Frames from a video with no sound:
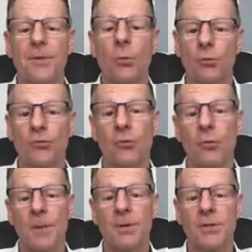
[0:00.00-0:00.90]
or
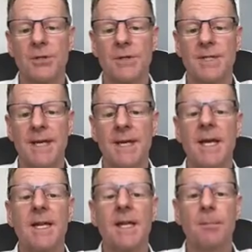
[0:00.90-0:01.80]
draw up, I should say,
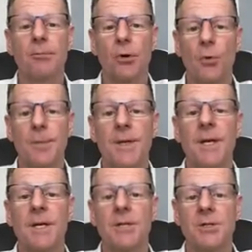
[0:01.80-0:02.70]
the
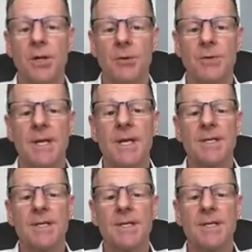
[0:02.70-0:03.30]
appropriate dose.